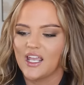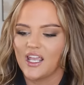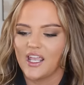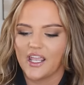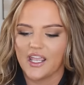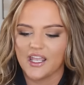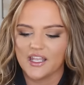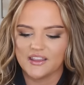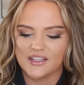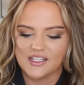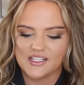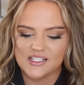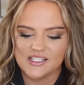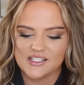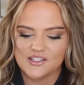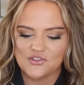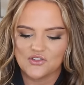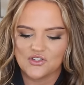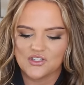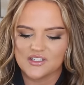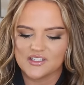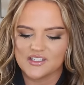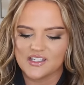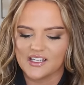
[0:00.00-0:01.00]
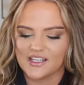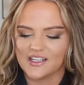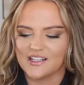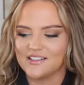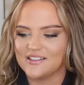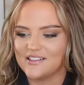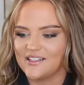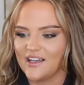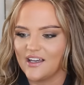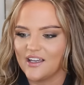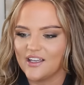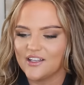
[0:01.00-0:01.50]
and this is just like a
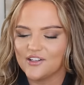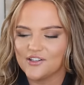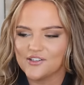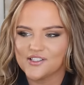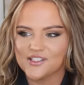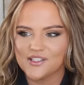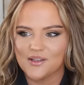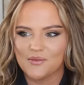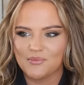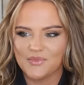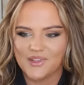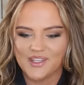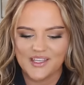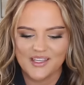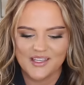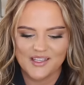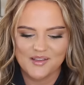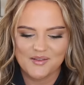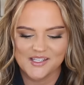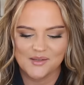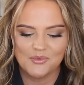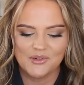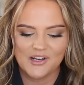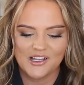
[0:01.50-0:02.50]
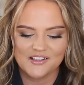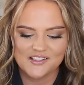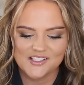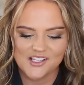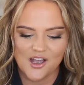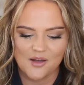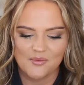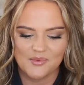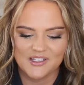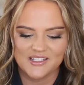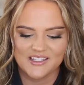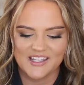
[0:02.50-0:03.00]
dud or something. Someone else
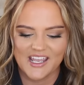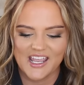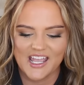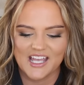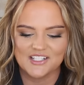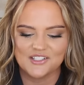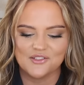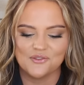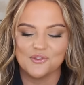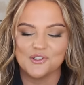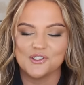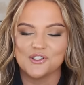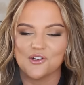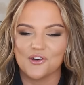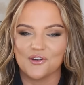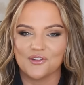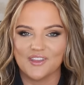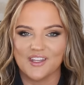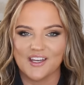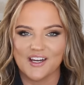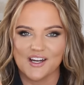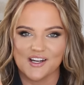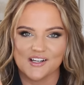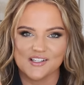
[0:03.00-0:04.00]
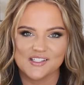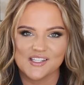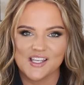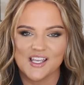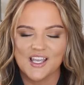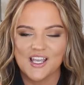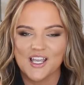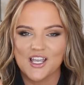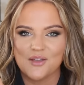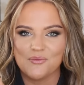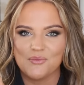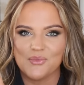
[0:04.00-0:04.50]
commented they had to return theirs
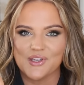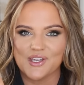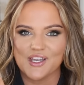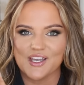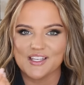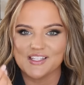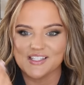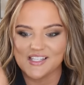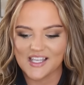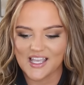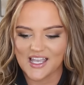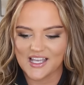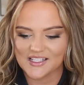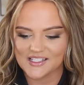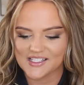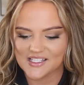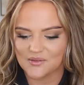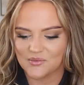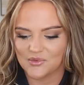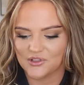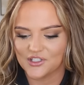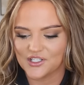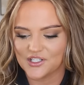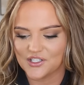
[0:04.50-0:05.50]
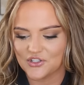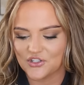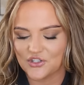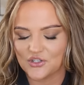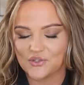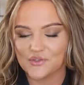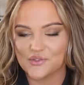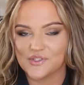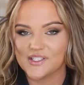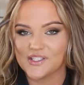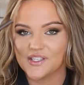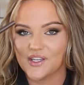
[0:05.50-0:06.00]
because they had similar
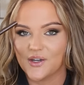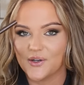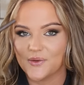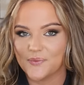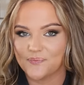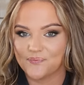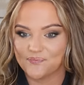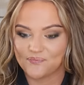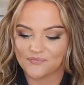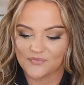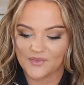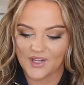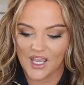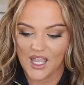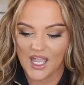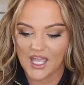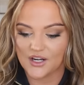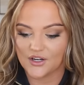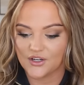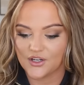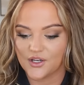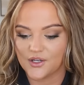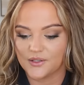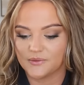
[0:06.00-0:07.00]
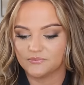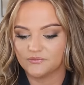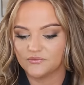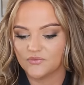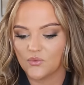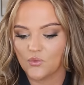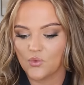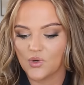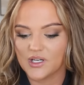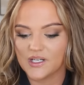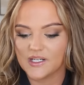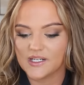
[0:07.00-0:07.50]
issues, so I don't know
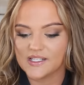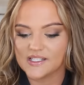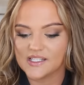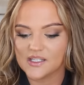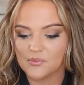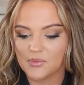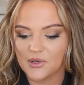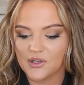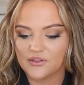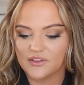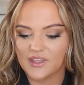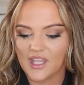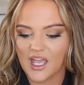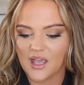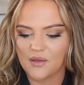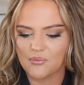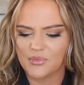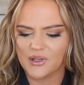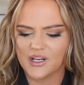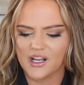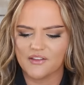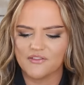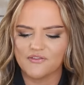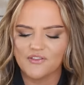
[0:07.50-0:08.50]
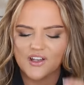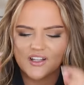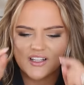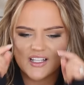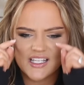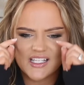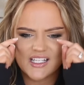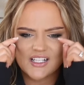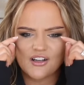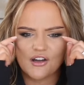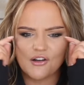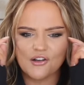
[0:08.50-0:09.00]
what it is about that. But I felt
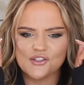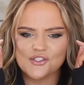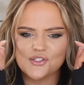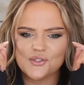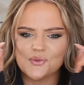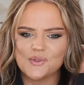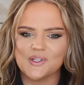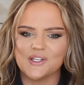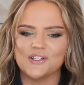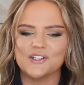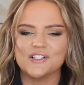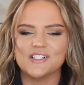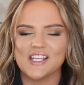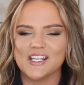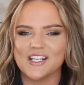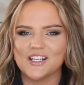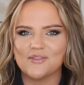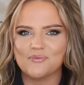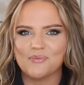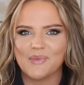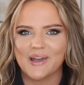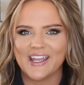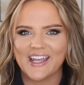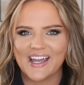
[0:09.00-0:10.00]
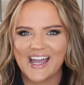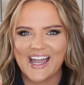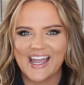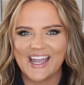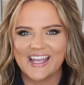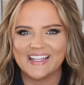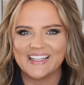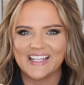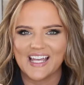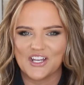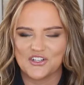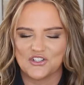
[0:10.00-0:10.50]
like it also irritated my
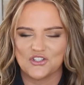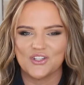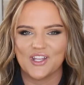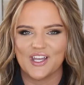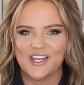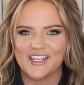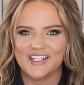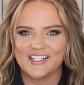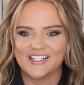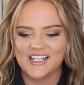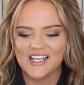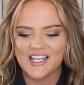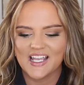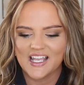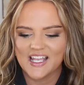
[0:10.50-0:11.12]
eyelash line.